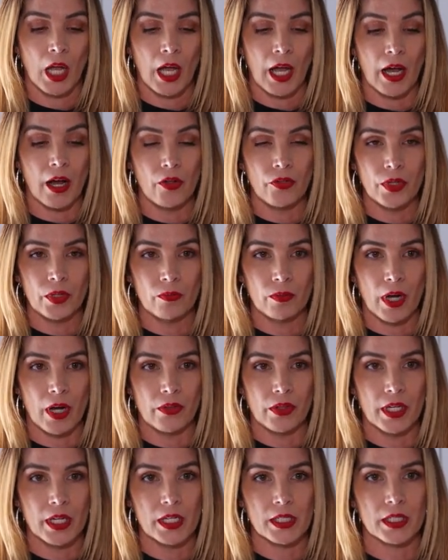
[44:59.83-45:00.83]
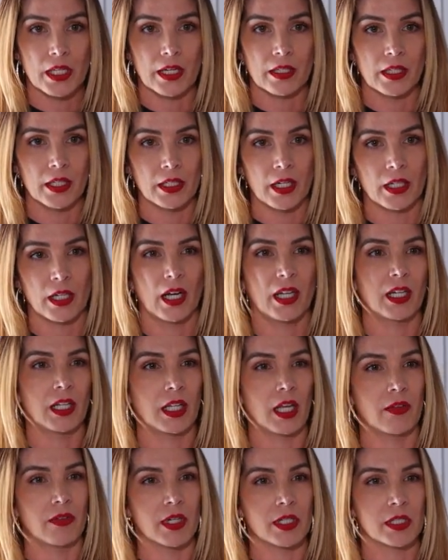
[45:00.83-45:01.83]
Health and wellness. I think I kind
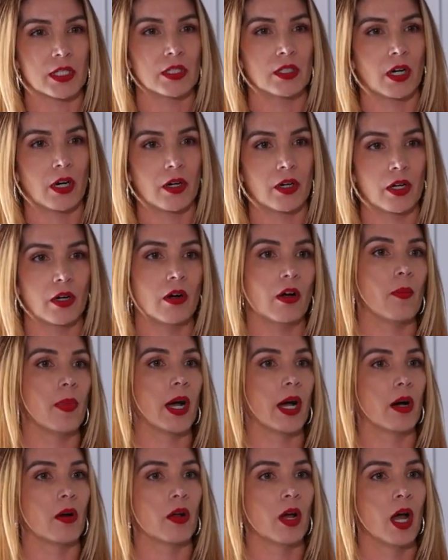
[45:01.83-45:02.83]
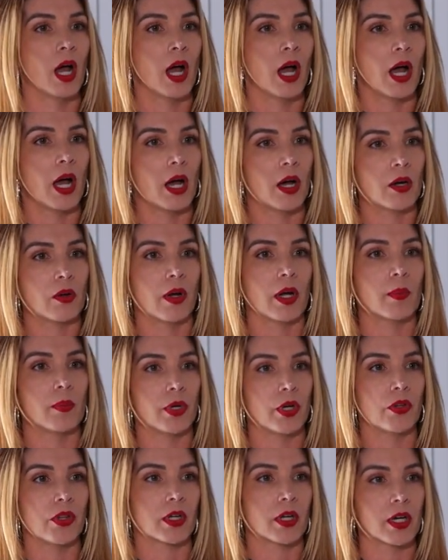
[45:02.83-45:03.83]
of gave that scenario about how do I
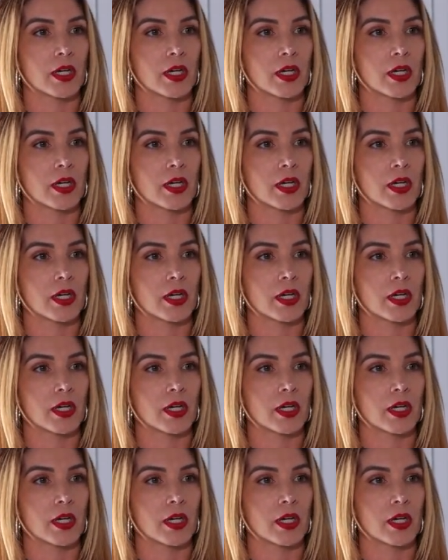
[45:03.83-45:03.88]
build a